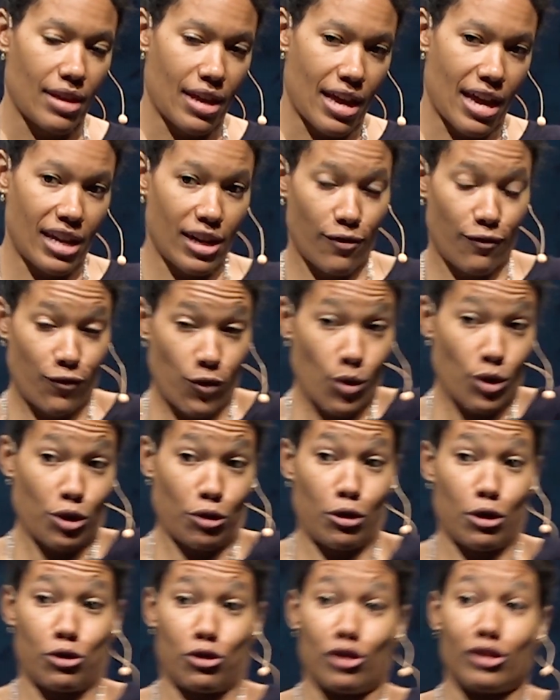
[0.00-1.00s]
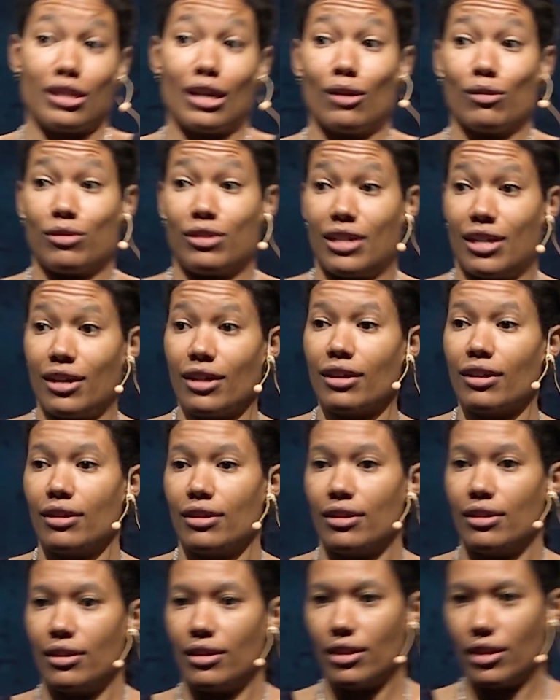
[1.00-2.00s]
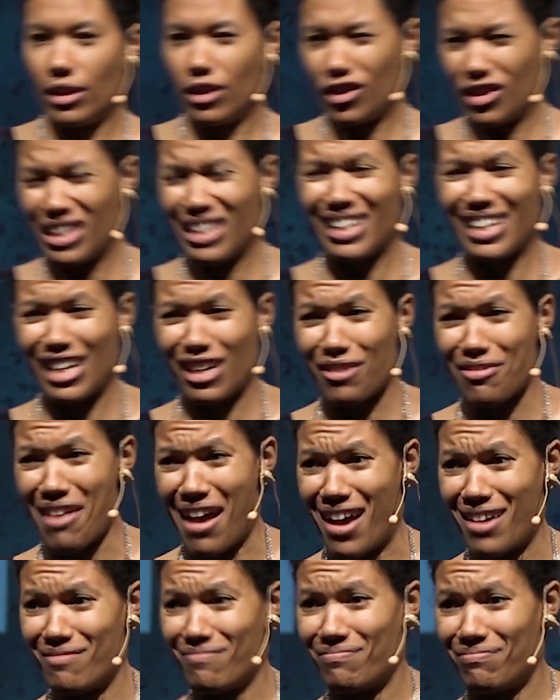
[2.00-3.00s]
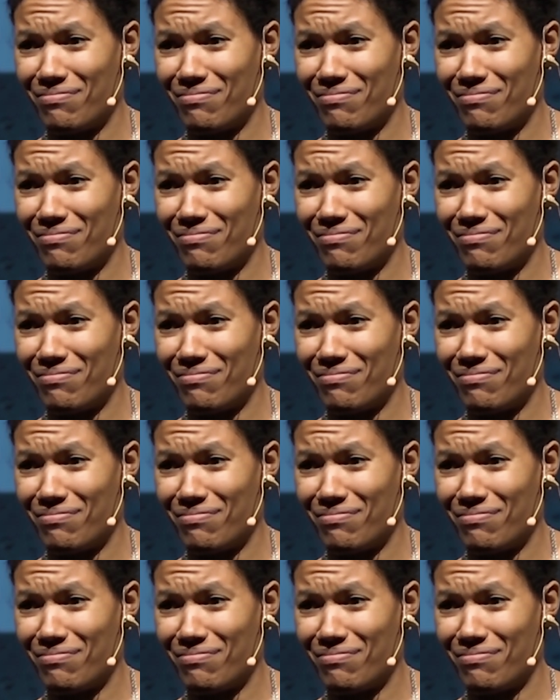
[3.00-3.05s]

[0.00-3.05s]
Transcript: And if for the Christians out there, you need to hear that.